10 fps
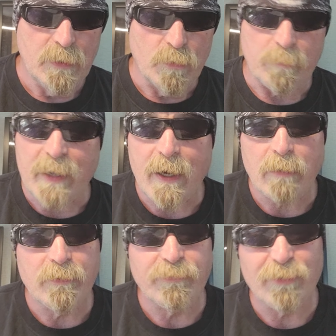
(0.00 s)
We're
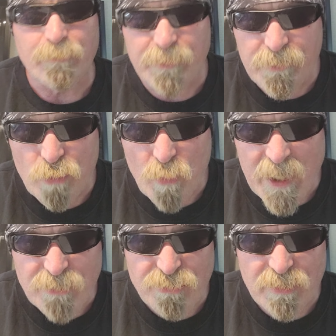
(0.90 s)
powerless over the
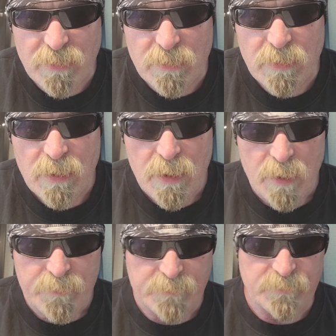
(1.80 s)
direction
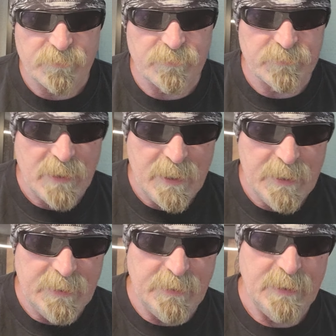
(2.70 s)
that the
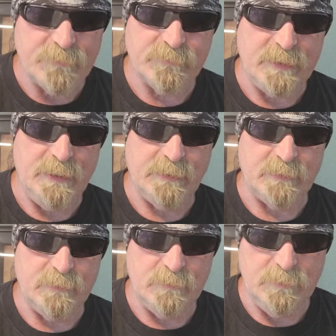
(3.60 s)
society has taken,
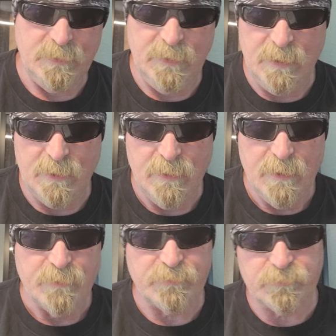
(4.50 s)

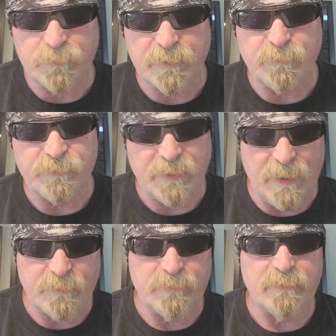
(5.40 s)
the
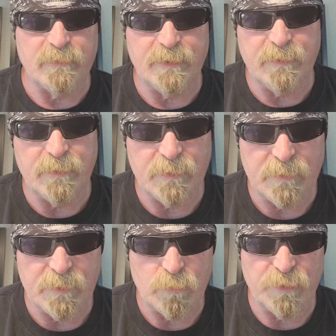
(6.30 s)
circumstances
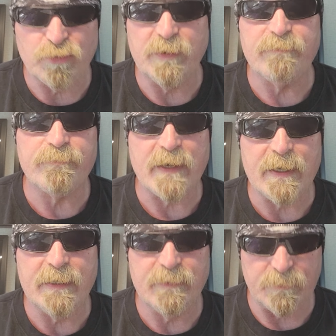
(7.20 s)
in which we
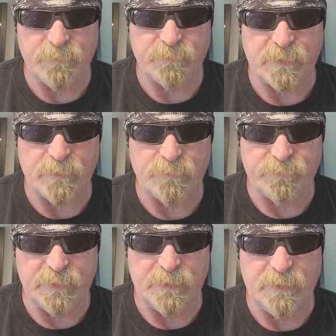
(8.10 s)
find ourselves
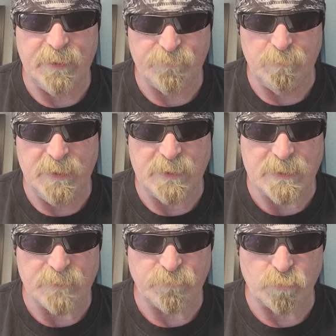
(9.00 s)
in as men
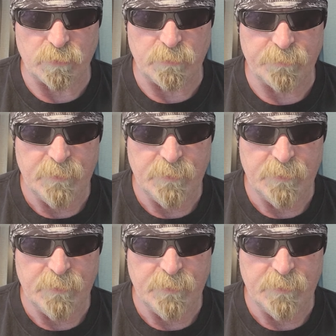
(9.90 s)
in this world.